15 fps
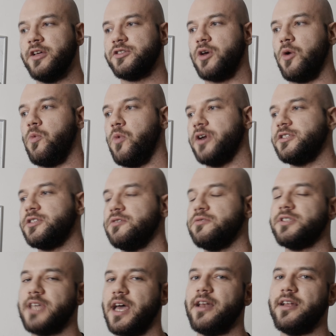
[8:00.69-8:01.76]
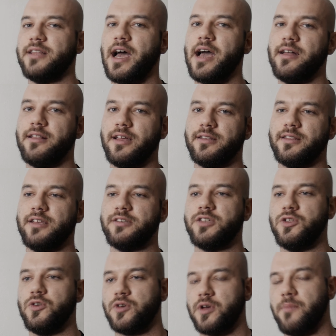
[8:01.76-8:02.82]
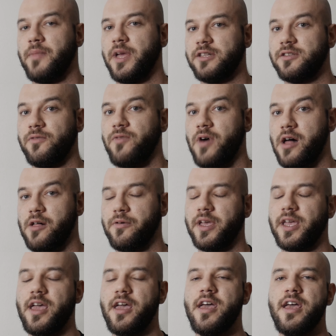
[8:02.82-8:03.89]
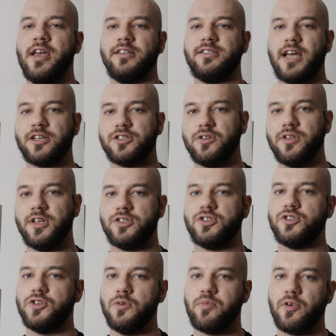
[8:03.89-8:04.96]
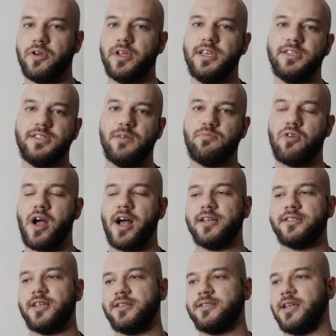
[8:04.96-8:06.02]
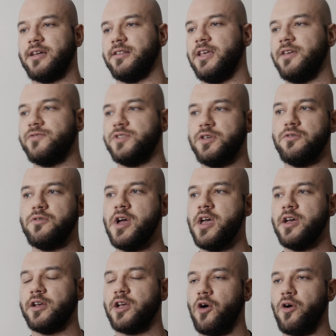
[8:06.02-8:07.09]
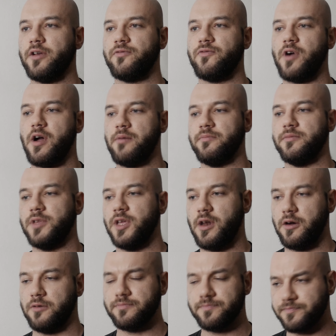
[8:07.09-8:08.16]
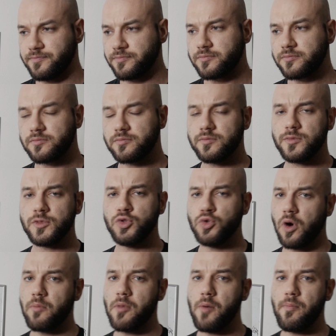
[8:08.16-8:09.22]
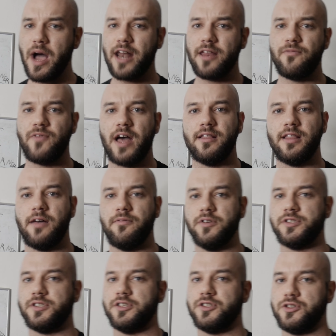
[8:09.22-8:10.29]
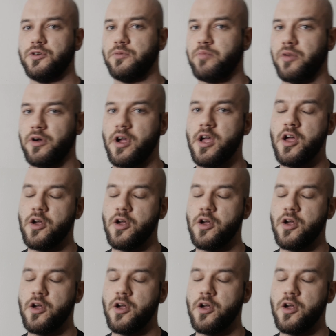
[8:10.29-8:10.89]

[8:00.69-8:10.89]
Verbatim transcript: So once you set a diet like this and you commit to following it, it's actually a super easy process that leaves you going from, you know, normal body fat levels to super